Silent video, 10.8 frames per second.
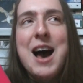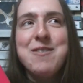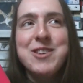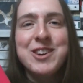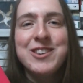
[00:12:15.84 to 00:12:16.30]

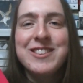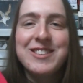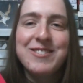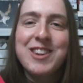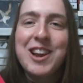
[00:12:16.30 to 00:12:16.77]

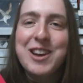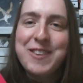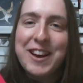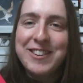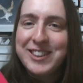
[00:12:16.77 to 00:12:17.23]
accustomed to life,
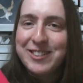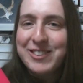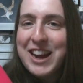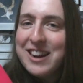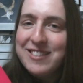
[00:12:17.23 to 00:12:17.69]
how she
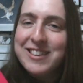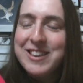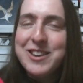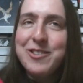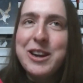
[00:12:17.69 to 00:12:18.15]
reacts to the
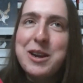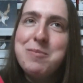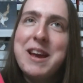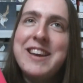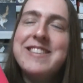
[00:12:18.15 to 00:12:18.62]
newer
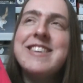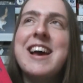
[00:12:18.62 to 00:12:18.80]
inmates.